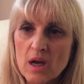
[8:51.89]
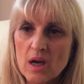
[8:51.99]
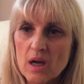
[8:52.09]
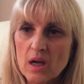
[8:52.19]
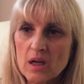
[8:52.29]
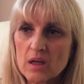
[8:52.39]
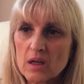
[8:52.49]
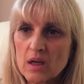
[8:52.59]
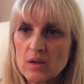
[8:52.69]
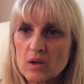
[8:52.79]

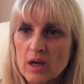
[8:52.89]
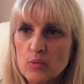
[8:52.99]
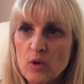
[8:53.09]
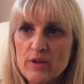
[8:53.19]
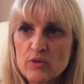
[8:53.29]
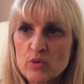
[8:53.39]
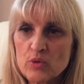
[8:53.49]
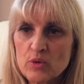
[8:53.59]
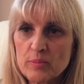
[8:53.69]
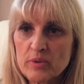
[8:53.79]
I went
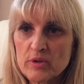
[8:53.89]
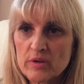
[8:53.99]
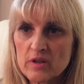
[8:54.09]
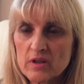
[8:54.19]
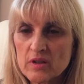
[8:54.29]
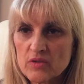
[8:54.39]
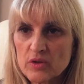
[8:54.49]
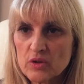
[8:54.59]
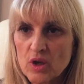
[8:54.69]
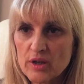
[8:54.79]
through a period of
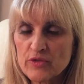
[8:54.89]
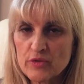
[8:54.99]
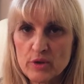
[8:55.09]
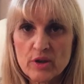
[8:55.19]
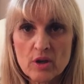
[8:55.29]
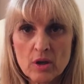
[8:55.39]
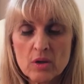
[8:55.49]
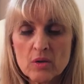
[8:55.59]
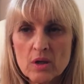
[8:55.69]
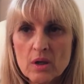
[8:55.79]
a lot of vertigo